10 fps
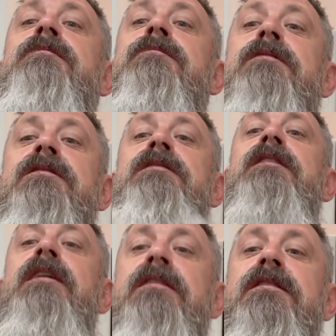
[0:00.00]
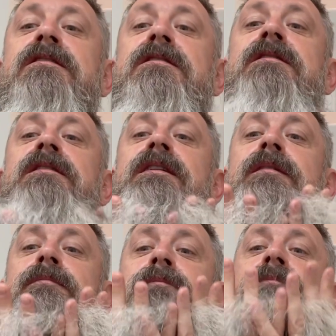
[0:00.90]
Once again, you're just going to
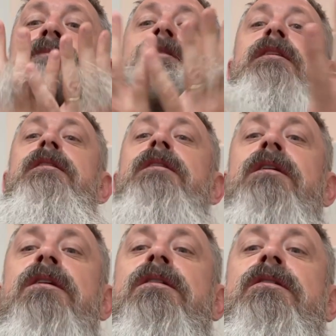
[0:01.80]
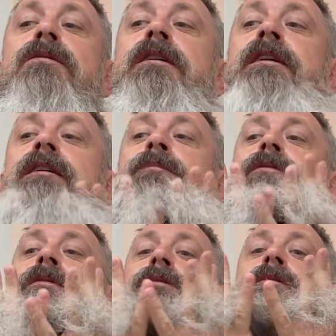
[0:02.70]
come all the way up
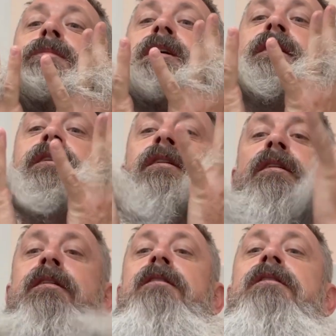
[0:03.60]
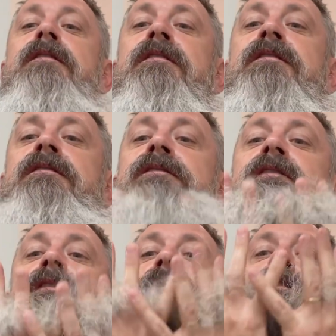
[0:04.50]
through the beard. Let's
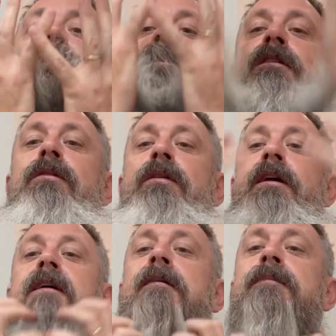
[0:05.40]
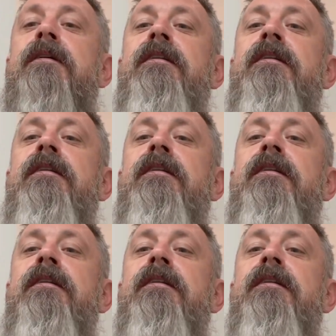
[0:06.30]
get it all the way up in